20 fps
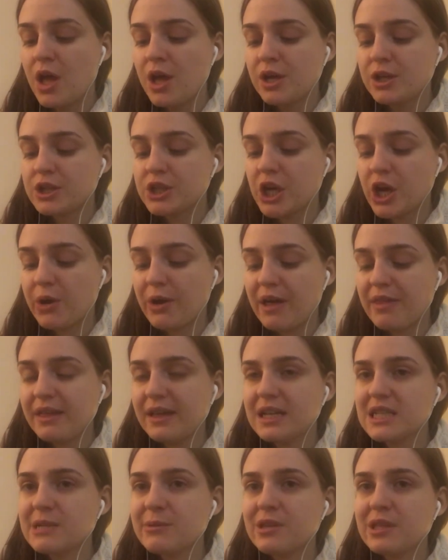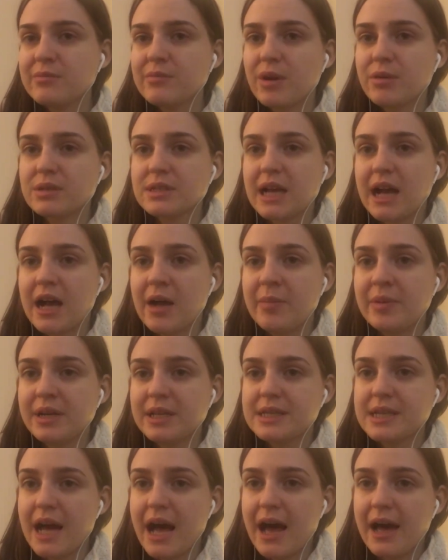So I think some of the most common
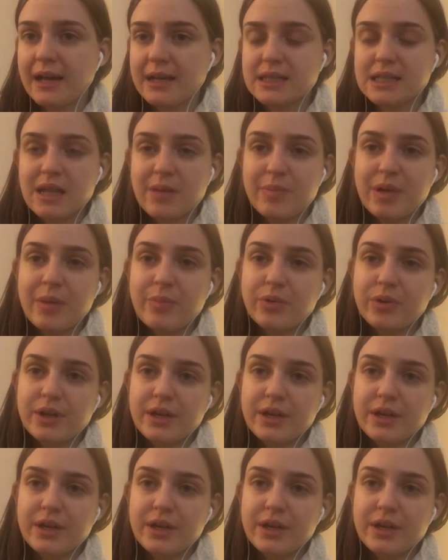attacks that people